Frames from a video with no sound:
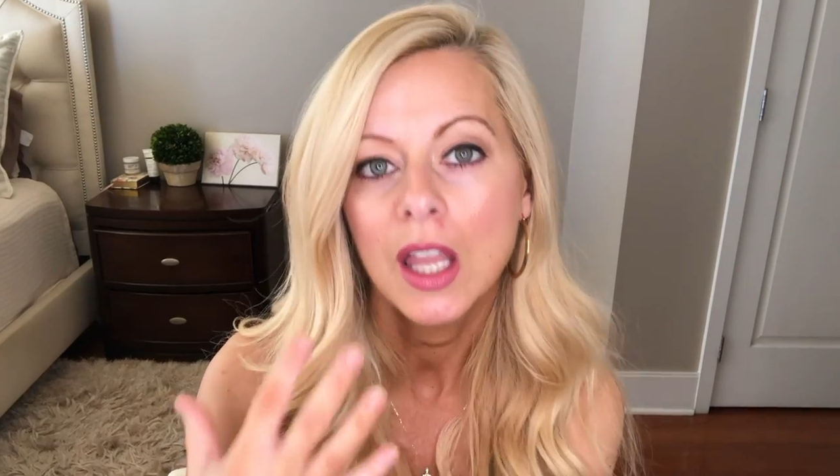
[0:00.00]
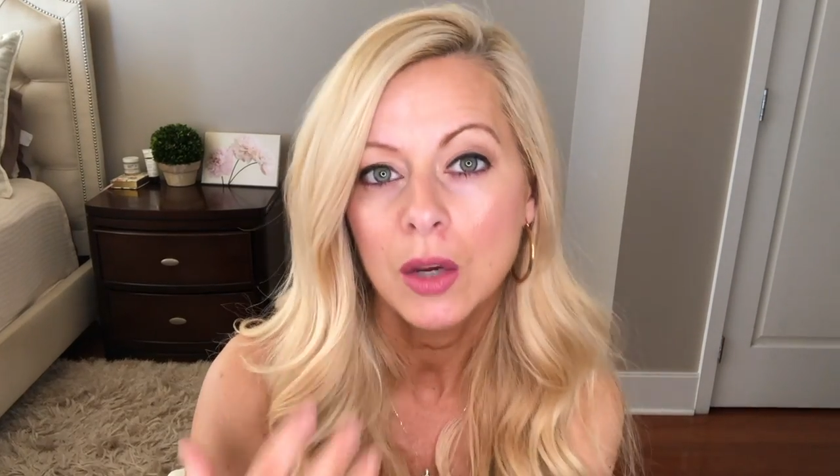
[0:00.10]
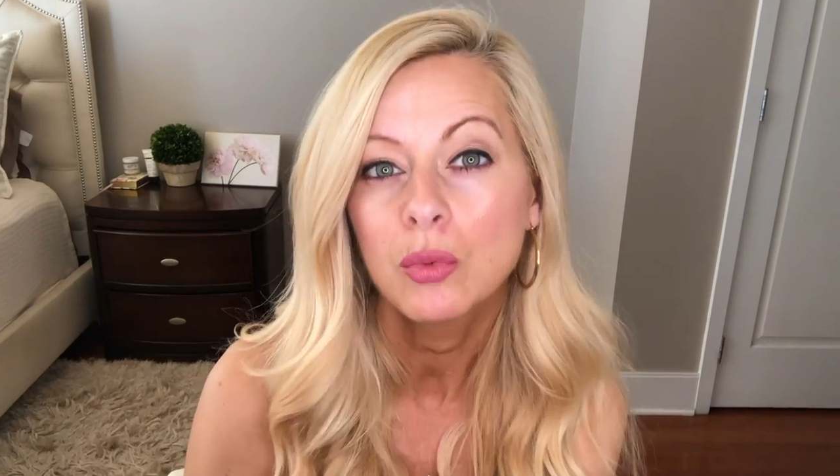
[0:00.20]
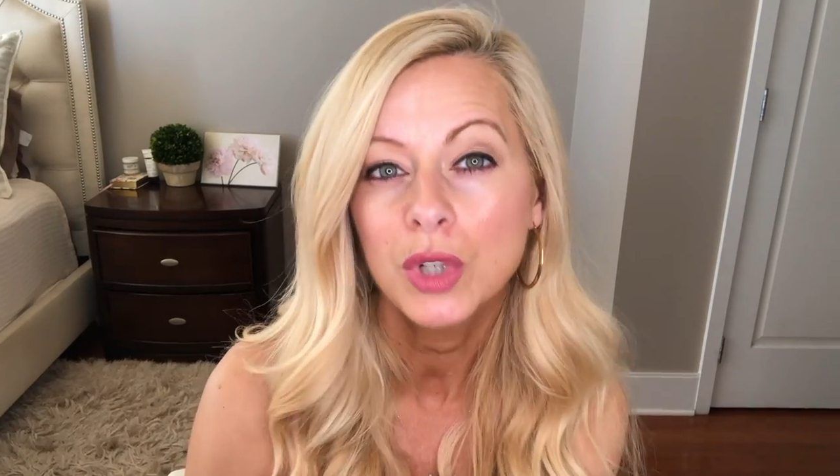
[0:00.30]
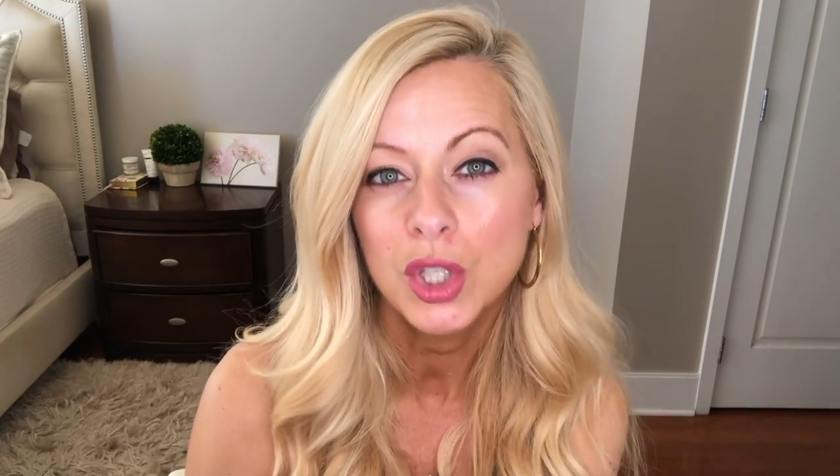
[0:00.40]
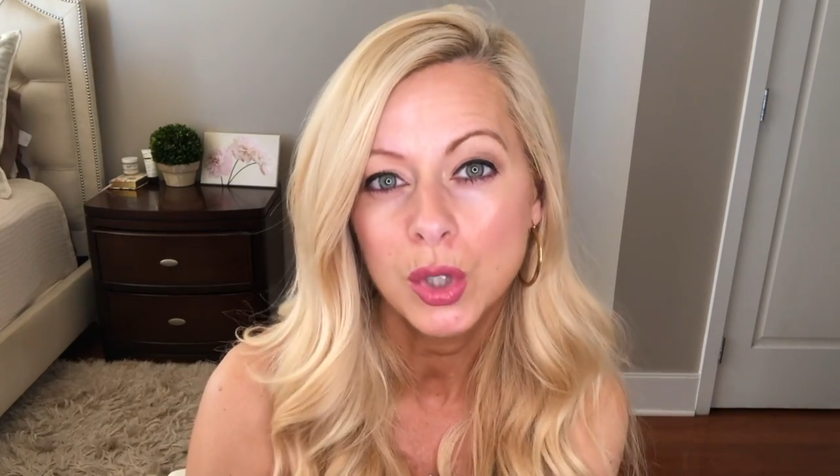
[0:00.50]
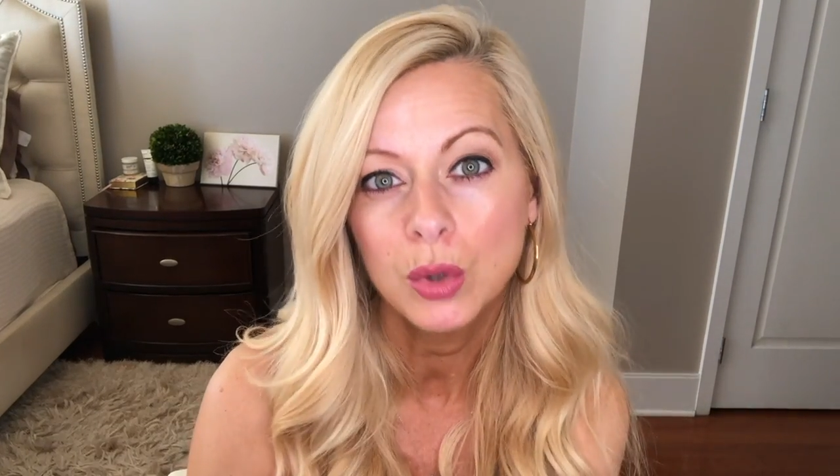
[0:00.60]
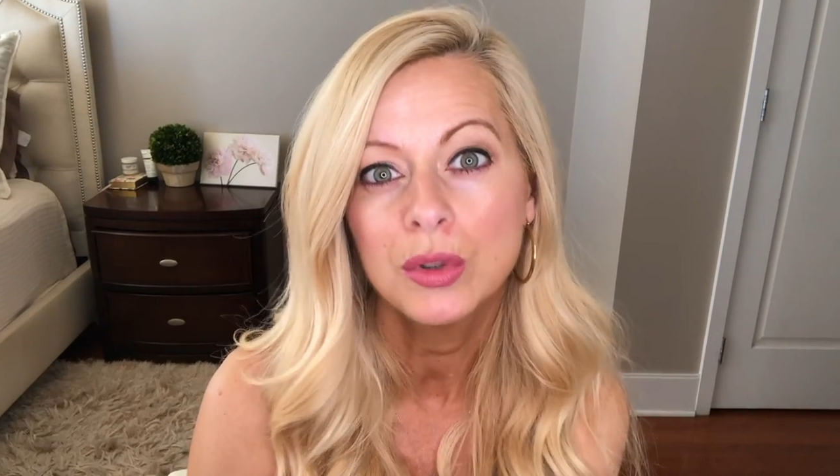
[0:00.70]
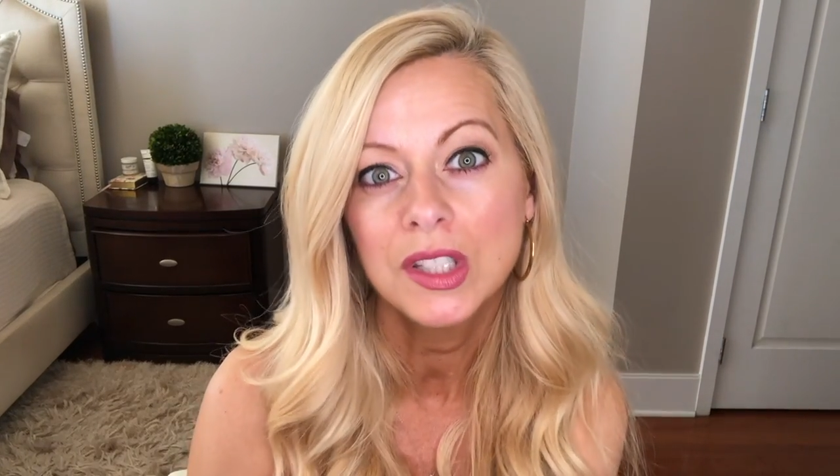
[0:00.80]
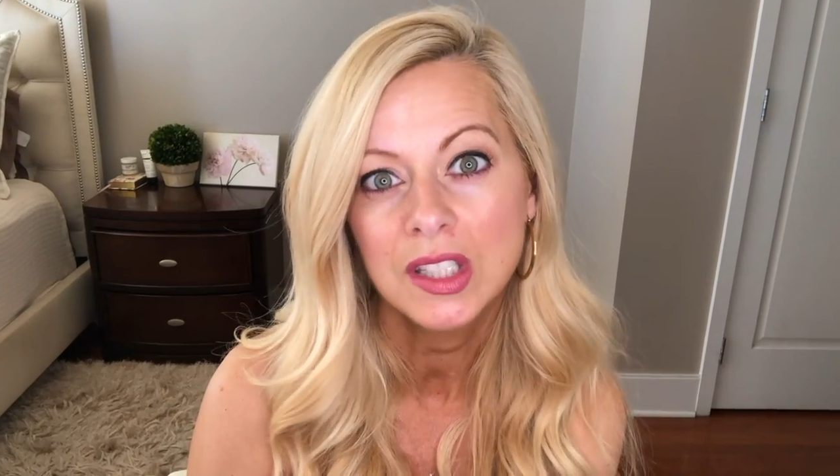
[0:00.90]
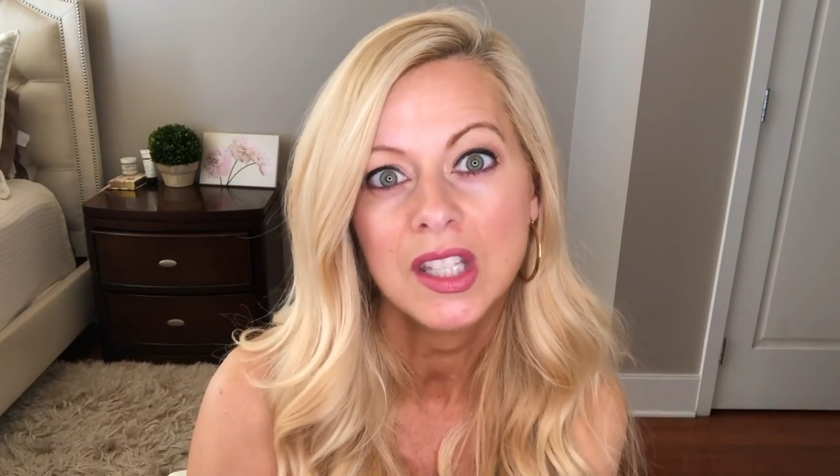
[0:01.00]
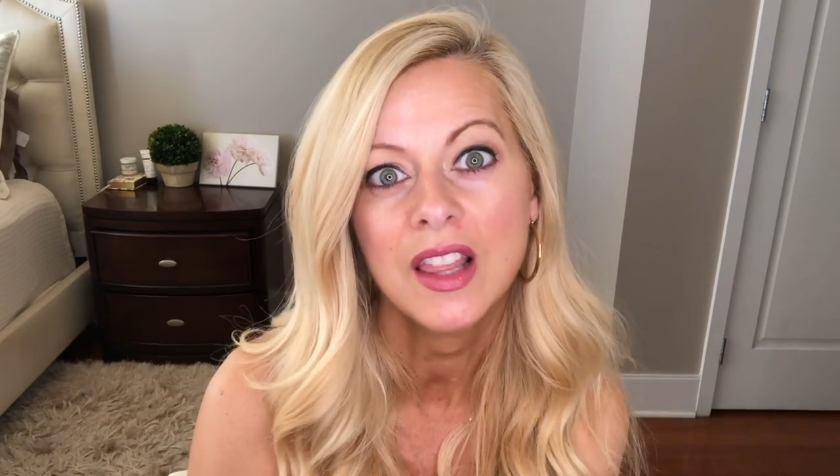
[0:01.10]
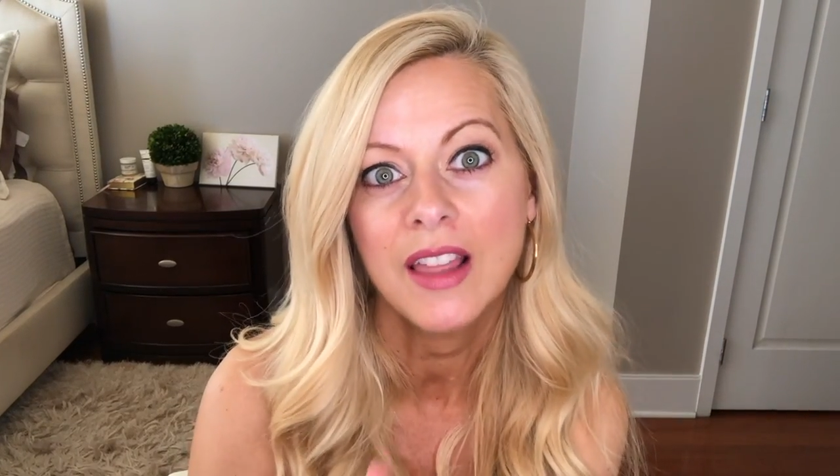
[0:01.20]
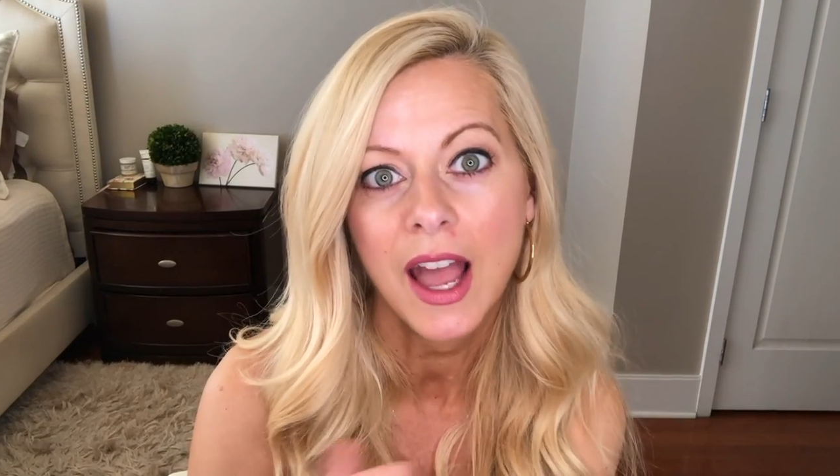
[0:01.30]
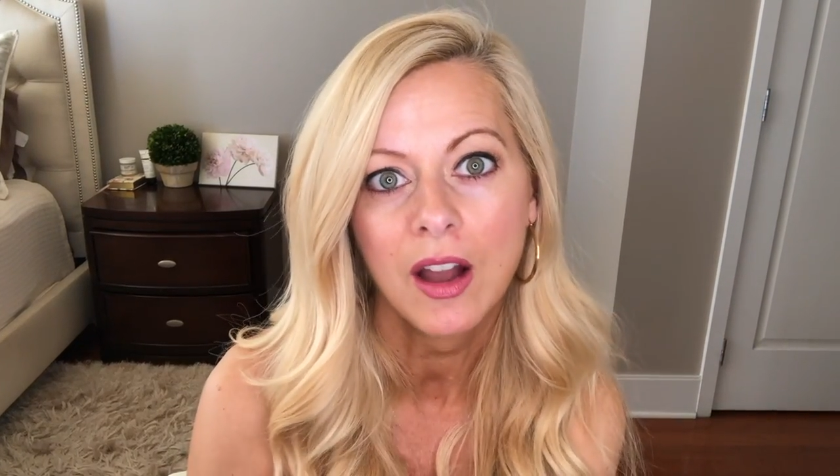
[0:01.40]
it reduced
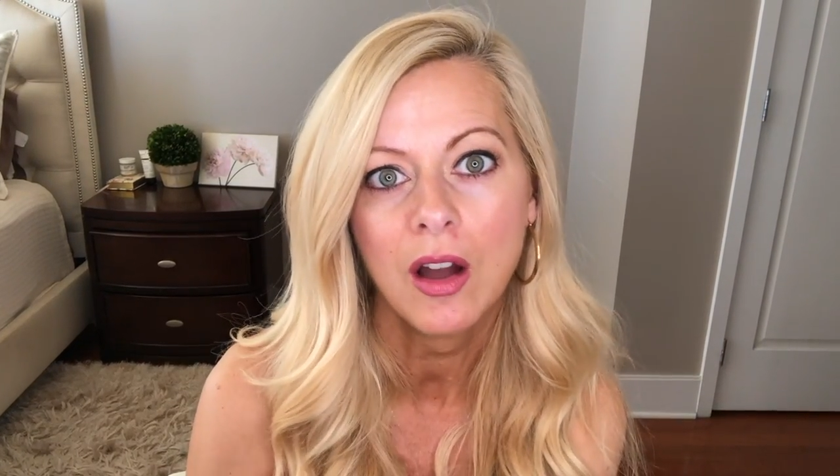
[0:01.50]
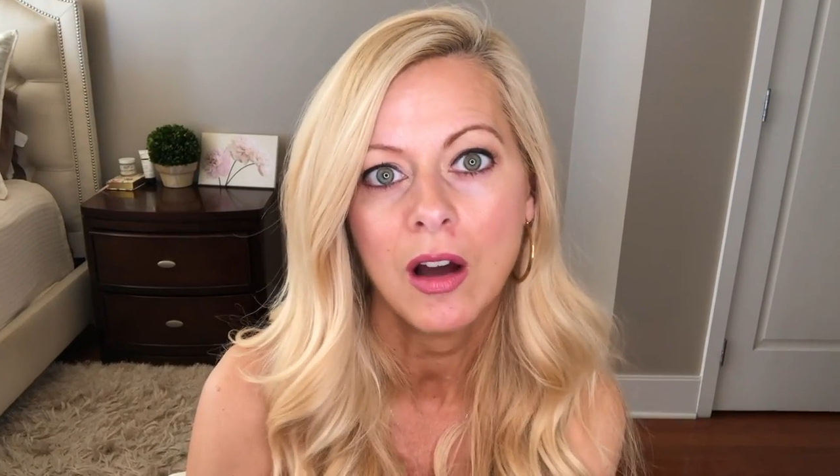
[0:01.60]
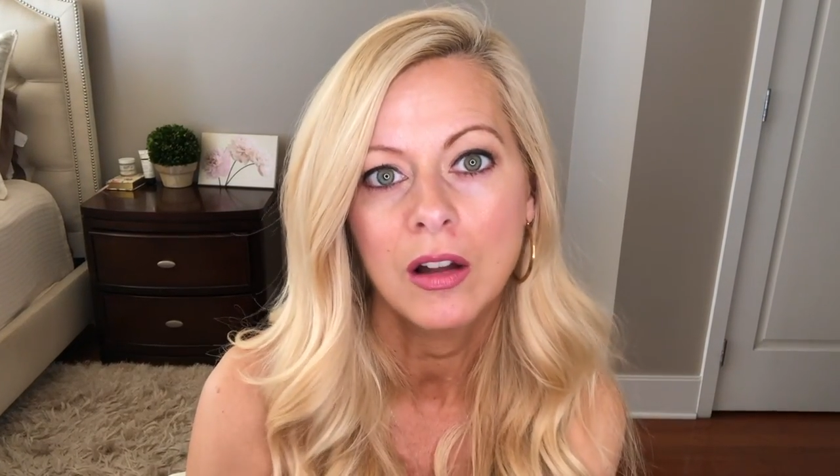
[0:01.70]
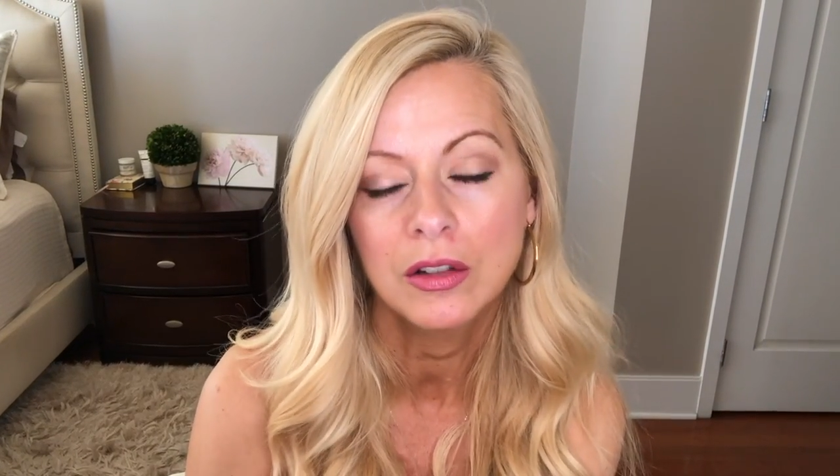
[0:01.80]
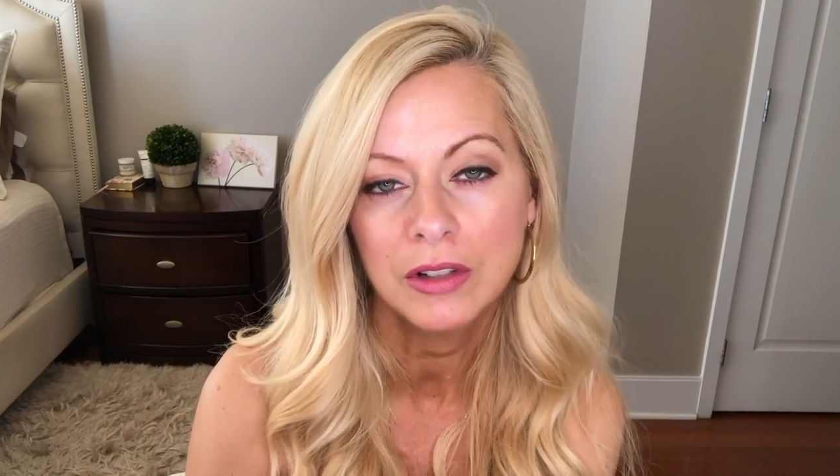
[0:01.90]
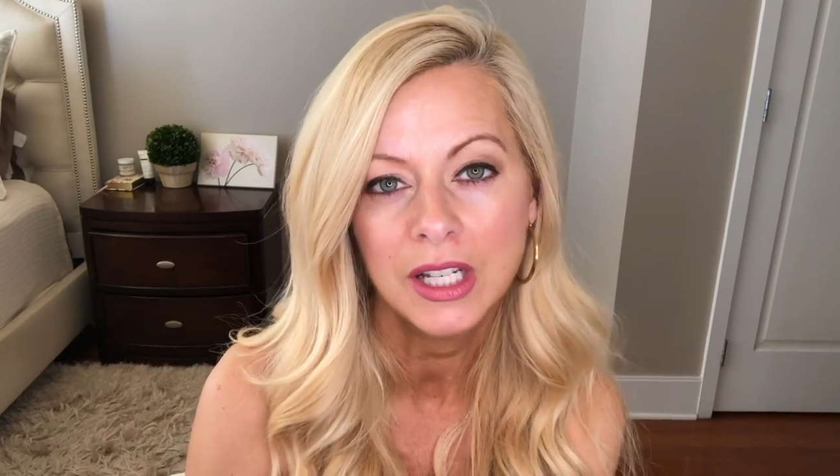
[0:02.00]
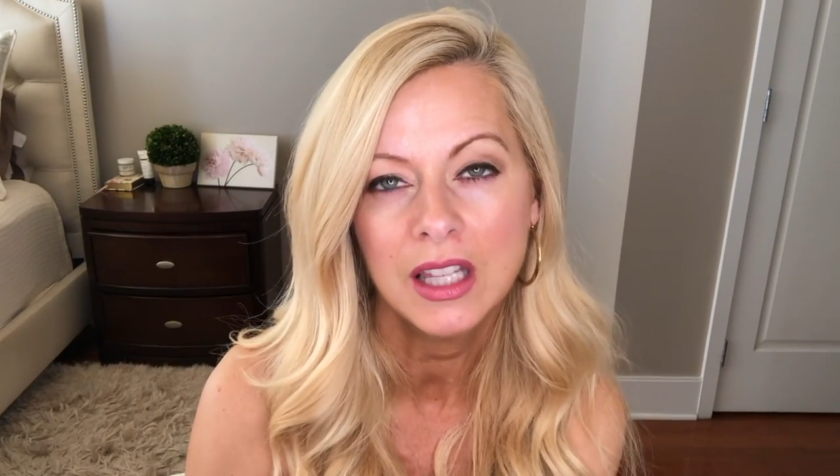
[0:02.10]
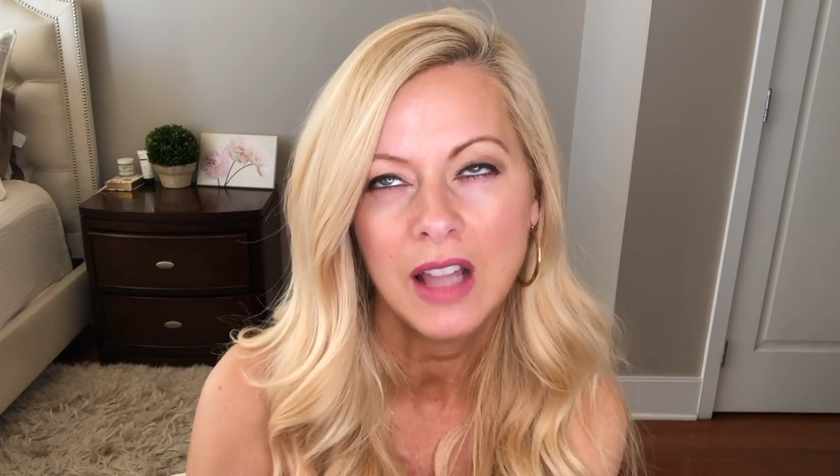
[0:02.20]
that coloring,